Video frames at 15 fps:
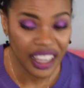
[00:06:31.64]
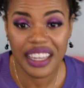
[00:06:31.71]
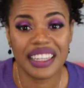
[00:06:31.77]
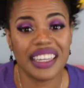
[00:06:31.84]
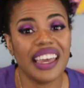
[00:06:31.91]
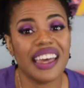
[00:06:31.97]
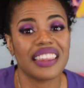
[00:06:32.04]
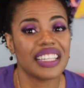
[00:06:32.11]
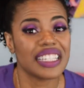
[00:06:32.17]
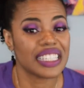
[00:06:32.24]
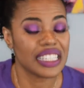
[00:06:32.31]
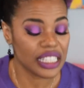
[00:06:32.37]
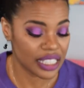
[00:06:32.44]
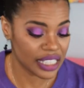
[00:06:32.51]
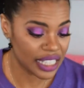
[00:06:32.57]
Yeah, this
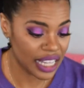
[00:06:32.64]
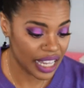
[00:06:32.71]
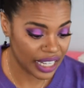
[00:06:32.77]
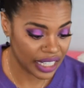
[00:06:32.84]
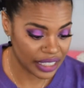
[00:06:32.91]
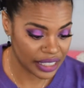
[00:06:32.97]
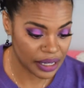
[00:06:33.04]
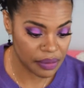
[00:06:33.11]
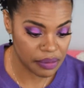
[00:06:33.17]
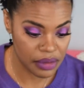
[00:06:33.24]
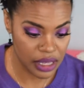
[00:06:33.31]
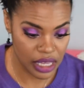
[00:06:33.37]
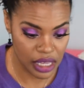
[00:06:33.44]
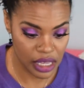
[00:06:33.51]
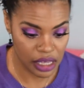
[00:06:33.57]
looks like, to
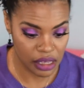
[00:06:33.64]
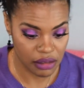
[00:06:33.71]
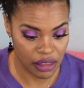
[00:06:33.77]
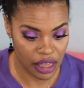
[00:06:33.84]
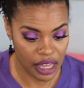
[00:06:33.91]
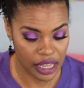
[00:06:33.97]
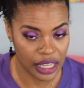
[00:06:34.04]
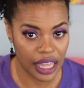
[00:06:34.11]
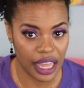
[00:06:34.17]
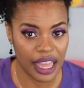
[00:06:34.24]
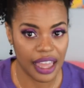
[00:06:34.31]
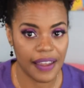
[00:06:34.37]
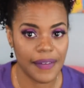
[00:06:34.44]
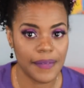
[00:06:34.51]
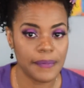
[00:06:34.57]
me, like
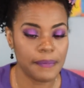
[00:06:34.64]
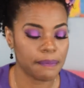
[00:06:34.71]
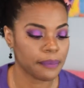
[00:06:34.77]
a